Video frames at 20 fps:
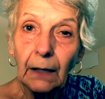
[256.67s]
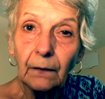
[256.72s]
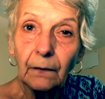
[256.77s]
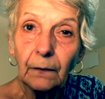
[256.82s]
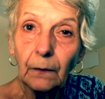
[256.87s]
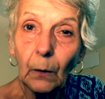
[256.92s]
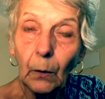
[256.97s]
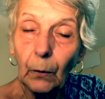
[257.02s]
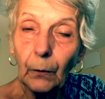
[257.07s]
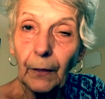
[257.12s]

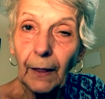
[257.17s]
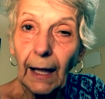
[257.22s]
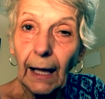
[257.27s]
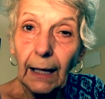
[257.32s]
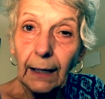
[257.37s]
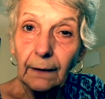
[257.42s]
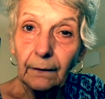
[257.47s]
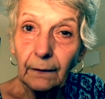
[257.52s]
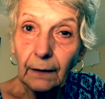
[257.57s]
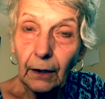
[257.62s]
So
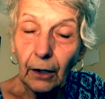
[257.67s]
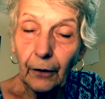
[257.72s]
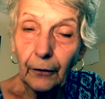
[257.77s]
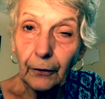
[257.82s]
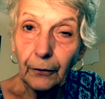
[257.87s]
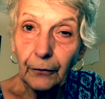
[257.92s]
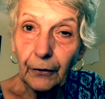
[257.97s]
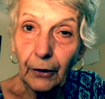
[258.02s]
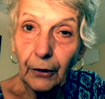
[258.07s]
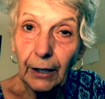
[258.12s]
that is
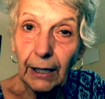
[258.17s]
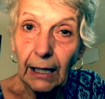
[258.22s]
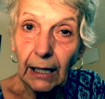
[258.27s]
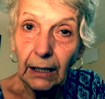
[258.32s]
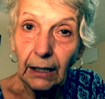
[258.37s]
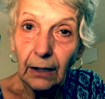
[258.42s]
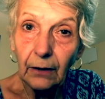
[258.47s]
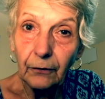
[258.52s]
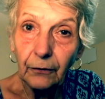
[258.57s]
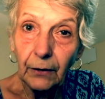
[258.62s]
another very
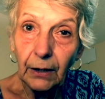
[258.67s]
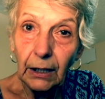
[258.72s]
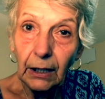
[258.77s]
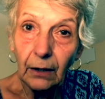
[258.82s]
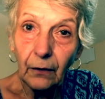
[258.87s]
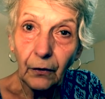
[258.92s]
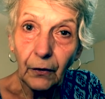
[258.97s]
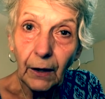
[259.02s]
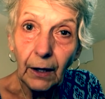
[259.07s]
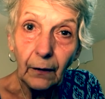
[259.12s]

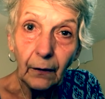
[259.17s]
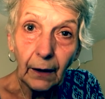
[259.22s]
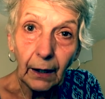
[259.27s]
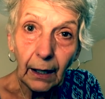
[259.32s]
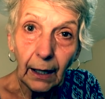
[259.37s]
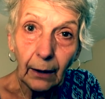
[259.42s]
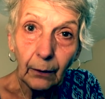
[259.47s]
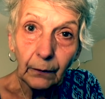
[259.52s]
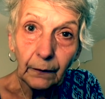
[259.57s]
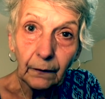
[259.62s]
inconvenient thing,
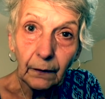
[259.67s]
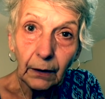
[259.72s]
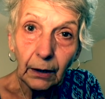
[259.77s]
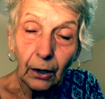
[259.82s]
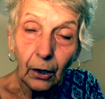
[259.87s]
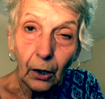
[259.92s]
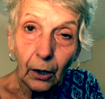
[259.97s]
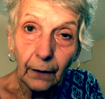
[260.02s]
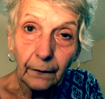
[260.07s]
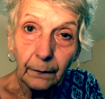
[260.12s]
that now it's going
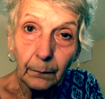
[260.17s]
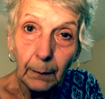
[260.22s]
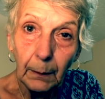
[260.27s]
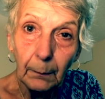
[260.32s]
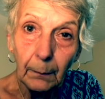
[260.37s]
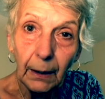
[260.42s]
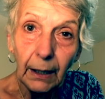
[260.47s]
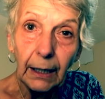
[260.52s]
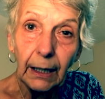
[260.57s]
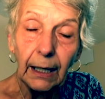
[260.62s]
to cost me
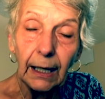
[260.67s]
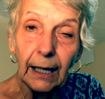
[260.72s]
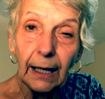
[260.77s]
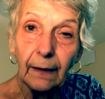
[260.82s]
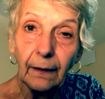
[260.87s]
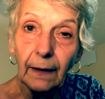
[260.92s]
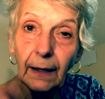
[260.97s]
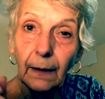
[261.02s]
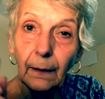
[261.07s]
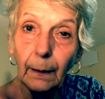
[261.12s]
money.
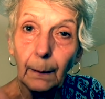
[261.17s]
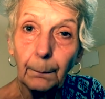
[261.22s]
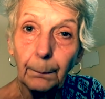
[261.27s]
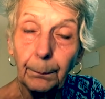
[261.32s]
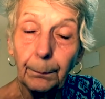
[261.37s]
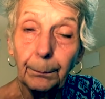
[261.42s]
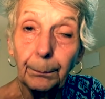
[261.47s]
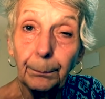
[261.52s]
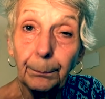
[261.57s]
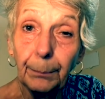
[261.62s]
And then the
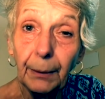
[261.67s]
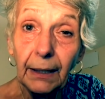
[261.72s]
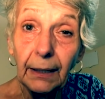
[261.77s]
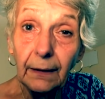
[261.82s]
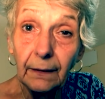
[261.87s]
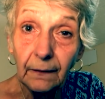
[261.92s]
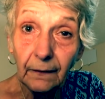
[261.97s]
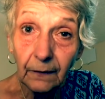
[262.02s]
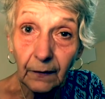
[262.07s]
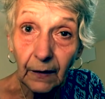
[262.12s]

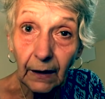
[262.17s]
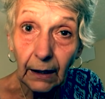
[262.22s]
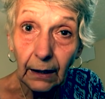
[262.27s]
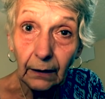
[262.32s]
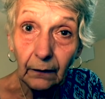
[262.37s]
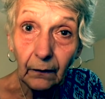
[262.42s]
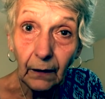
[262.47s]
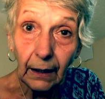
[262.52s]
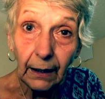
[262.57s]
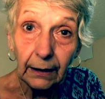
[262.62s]
biggest
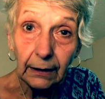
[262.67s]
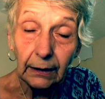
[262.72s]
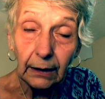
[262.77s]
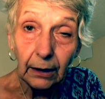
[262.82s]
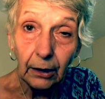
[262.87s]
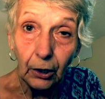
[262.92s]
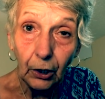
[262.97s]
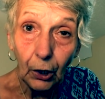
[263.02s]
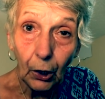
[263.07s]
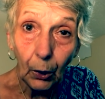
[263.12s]
thing that I
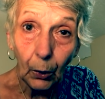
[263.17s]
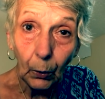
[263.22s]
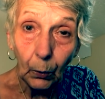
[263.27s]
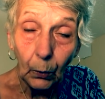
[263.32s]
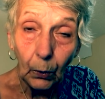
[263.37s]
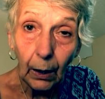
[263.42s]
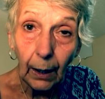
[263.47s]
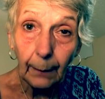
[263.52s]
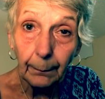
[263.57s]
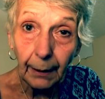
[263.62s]
didn't
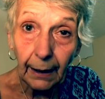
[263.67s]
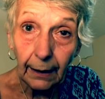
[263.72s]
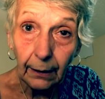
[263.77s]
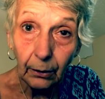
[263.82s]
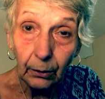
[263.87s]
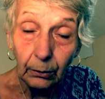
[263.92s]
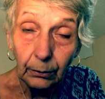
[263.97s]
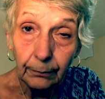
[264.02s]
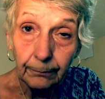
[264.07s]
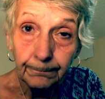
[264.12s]
know
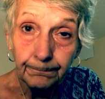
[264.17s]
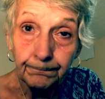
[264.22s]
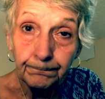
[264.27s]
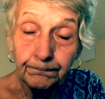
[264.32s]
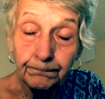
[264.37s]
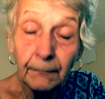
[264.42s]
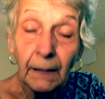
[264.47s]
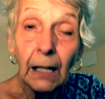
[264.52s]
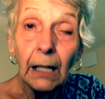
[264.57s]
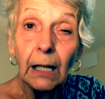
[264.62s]
about
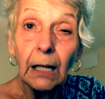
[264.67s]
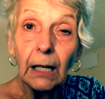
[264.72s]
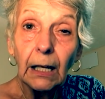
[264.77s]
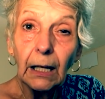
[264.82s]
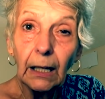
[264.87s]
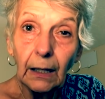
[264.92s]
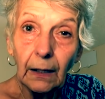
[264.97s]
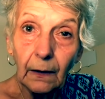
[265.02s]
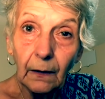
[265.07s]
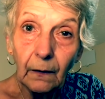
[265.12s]

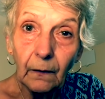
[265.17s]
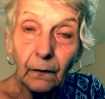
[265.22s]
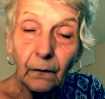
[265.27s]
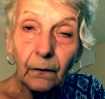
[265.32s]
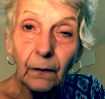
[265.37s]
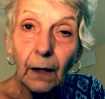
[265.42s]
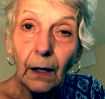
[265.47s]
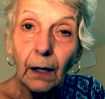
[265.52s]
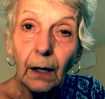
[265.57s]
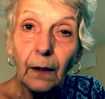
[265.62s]

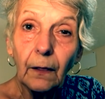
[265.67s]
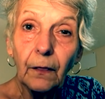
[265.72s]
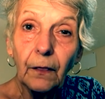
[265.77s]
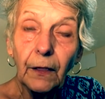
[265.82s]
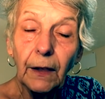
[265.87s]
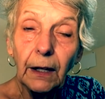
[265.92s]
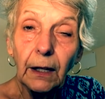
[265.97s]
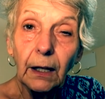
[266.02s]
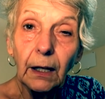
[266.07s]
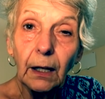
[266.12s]
is
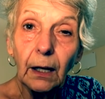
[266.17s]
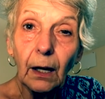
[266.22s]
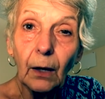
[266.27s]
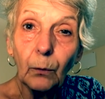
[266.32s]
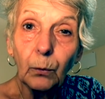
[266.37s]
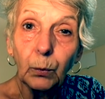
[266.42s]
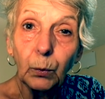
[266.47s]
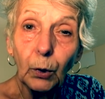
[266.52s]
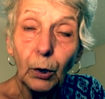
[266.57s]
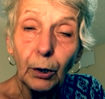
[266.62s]
the
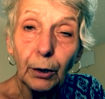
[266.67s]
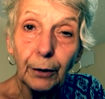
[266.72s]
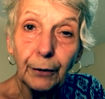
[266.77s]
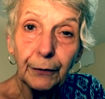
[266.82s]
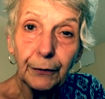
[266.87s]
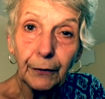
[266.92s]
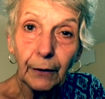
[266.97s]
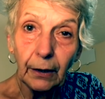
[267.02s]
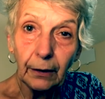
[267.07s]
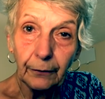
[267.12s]

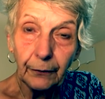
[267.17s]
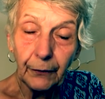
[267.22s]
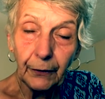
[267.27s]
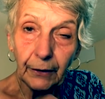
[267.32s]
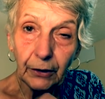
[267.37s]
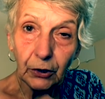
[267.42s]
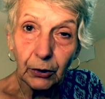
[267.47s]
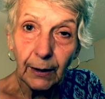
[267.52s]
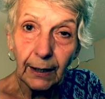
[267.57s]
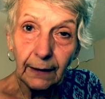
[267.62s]
roof of
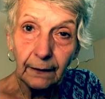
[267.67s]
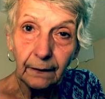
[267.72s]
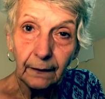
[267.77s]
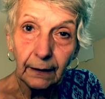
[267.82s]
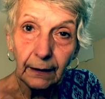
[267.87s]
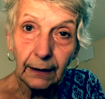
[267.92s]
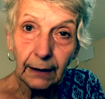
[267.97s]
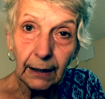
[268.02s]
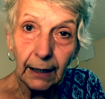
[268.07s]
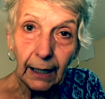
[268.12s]
the
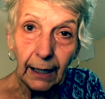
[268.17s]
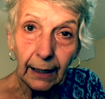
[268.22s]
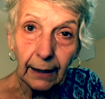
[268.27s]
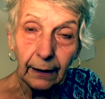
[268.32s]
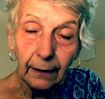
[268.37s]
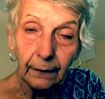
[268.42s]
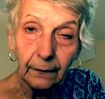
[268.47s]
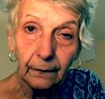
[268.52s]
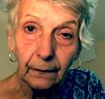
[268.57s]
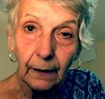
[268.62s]
Transit
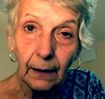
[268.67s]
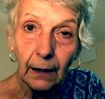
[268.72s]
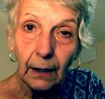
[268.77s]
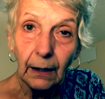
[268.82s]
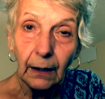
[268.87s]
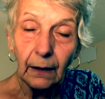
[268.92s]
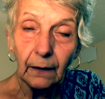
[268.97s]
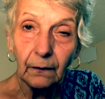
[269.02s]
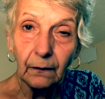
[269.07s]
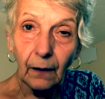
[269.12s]
Connects
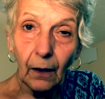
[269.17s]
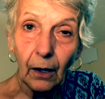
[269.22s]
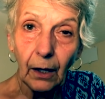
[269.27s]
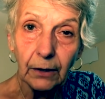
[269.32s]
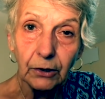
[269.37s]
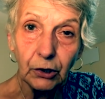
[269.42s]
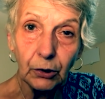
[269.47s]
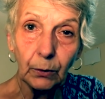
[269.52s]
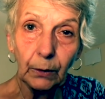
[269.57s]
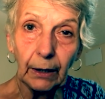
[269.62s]
is
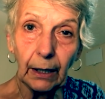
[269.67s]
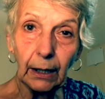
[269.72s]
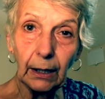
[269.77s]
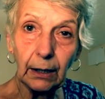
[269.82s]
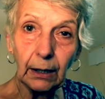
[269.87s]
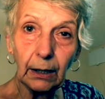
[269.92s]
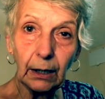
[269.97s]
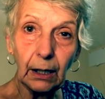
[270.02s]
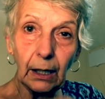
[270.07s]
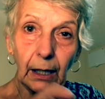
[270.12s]

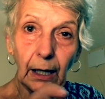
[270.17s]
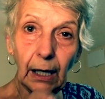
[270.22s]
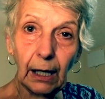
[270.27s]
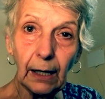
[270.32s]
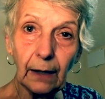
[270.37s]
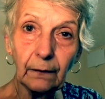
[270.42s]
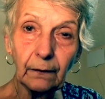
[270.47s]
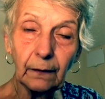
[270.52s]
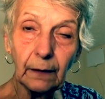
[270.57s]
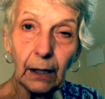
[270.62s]
undulated. It
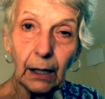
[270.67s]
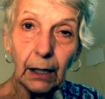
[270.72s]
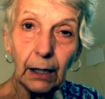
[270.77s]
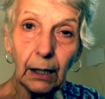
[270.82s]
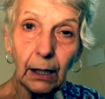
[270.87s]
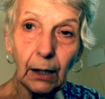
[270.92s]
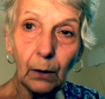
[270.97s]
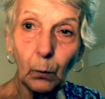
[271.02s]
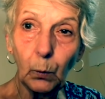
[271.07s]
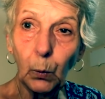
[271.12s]
has
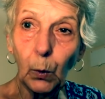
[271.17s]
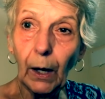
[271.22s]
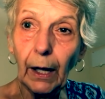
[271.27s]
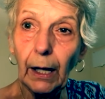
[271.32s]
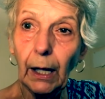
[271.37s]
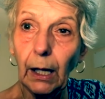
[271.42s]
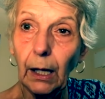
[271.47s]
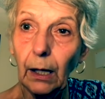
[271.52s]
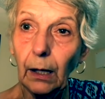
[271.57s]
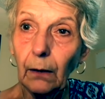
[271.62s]
like
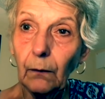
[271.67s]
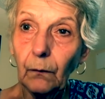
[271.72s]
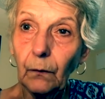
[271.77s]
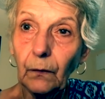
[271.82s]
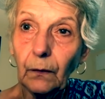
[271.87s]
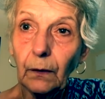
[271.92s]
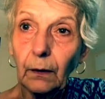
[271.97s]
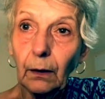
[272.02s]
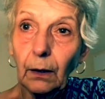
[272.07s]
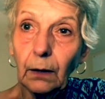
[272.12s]

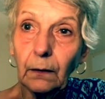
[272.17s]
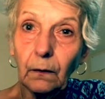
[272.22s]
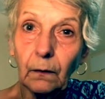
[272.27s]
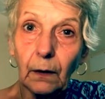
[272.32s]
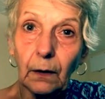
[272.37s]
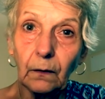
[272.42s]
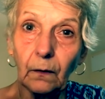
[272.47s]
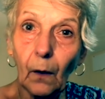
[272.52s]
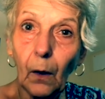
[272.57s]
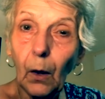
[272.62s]
waves.
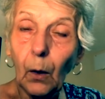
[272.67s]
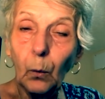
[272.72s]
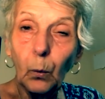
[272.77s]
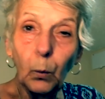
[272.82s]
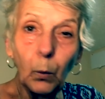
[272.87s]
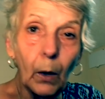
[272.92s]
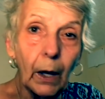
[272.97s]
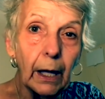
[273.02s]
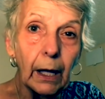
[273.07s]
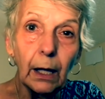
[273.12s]
It's all
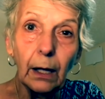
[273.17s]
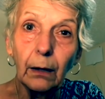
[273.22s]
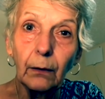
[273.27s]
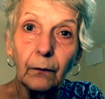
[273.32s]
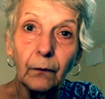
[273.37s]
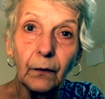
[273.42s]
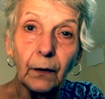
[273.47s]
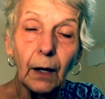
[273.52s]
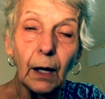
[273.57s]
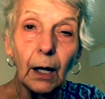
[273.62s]

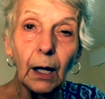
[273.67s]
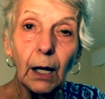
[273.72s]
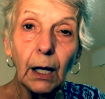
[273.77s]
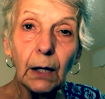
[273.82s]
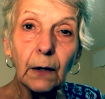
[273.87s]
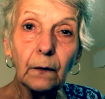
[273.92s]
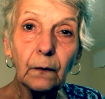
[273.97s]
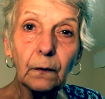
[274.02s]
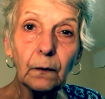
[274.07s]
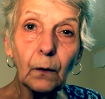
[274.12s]
waves,
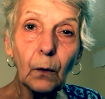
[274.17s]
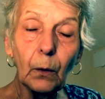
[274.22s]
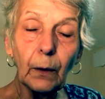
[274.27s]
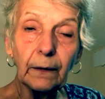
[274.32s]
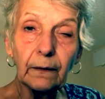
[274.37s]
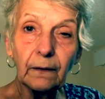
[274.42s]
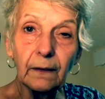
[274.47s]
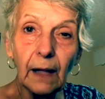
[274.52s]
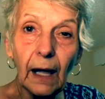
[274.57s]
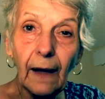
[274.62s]
so
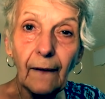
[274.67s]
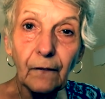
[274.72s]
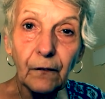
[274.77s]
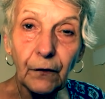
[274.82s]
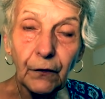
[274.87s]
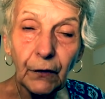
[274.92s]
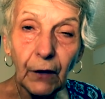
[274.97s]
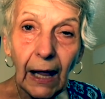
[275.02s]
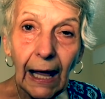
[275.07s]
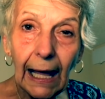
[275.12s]
it's not
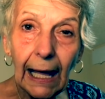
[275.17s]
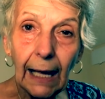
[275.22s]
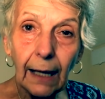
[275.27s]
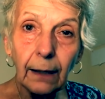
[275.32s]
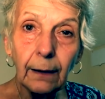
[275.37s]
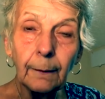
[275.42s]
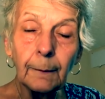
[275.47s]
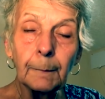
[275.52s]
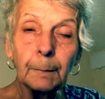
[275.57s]
flat.